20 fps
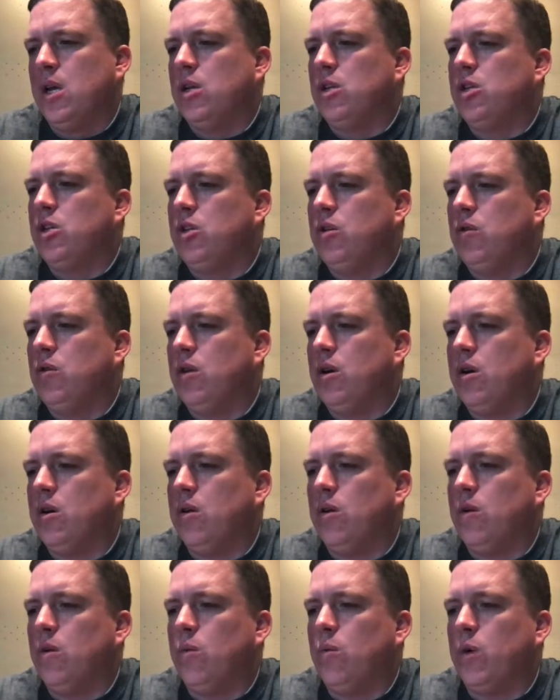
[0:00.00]
Do you
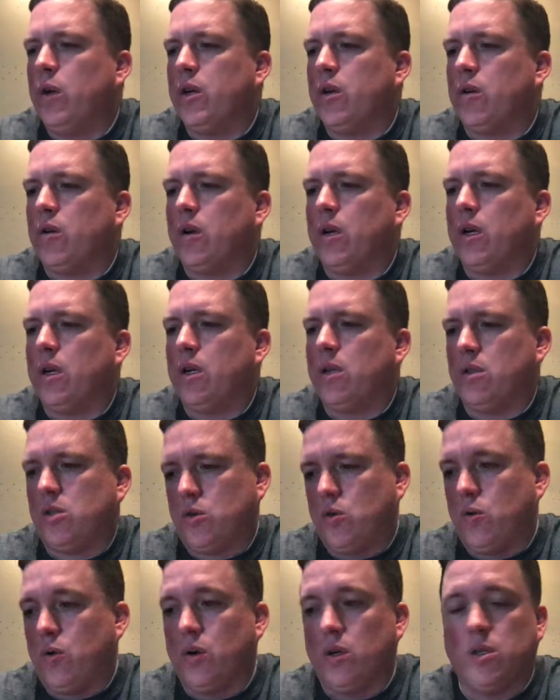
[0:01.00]
know what your credit
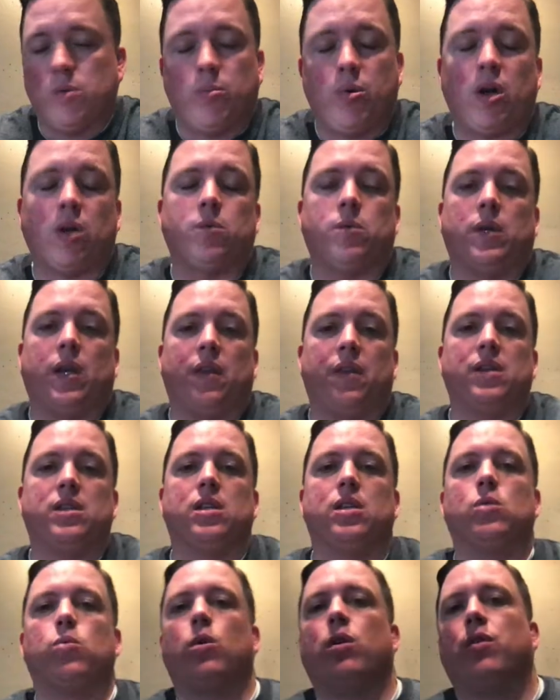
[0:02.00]
score is approximately? Now this
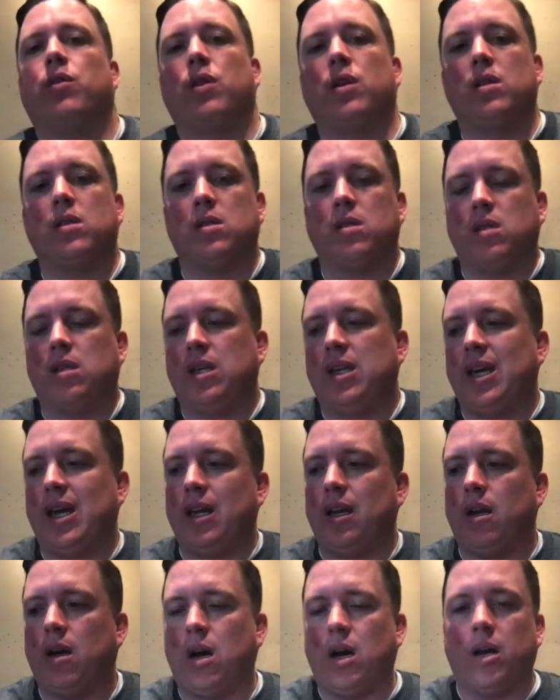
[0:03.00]
is where things
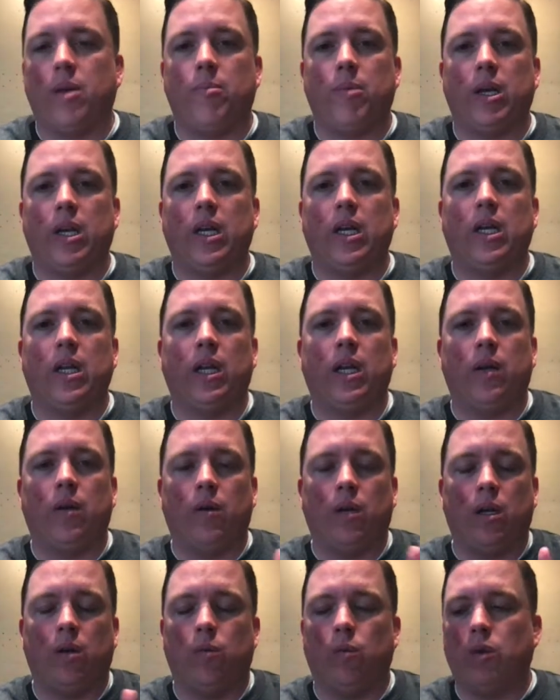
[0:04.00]
get automated
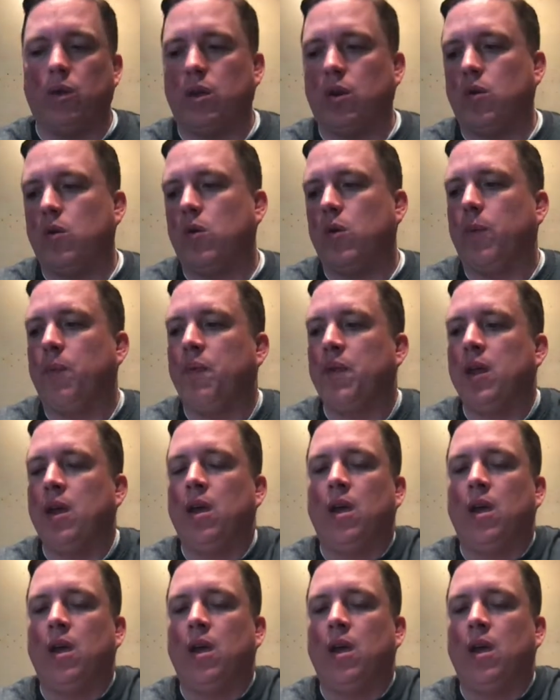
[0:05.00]
and really cool.